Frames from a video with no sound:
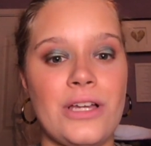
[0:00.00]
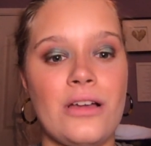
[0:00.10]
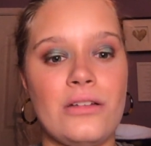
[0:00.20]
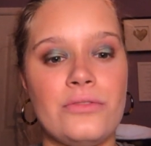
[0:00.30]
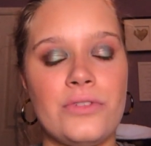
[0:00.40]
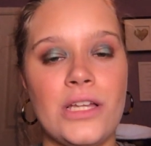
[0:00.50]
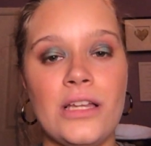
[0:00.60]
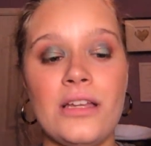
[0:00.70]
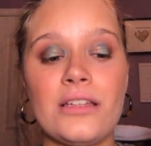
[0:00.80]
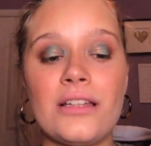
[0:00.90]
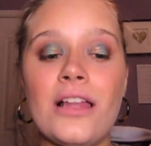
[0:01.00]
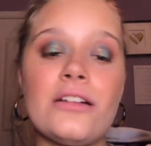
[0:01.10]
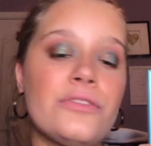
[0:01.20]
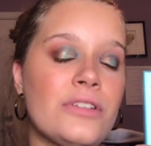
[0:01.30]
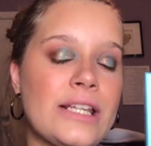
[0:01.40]
of
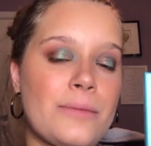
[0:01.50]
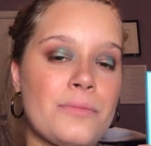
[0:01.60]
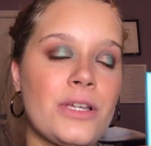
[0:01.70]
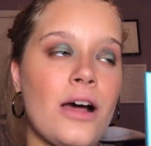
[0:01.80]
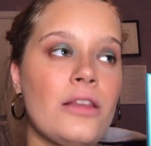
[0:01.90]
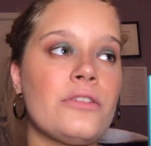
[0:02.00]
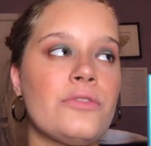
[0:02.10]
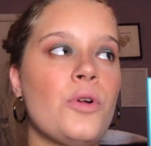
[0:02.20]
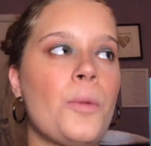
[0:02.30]
colorful